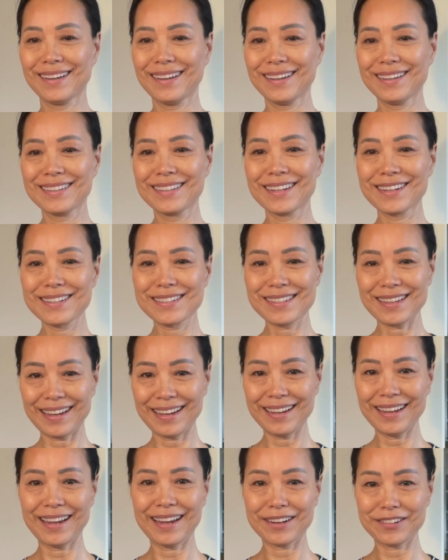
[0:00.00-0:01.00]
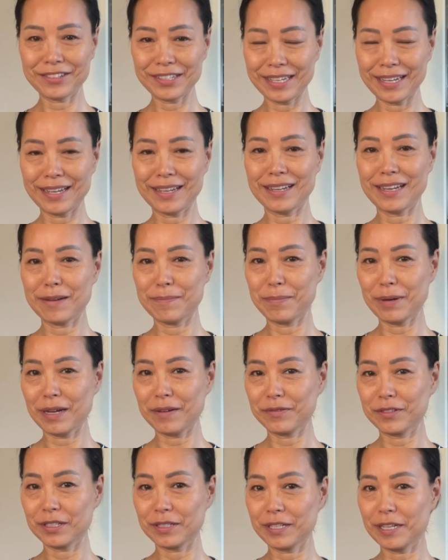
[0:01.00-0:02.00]
There's an area above
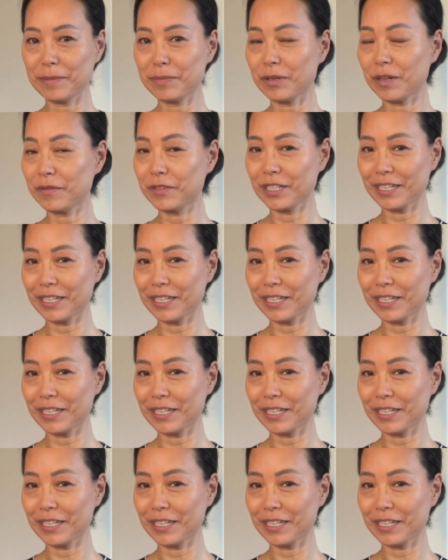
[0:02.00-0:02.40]
the tip of the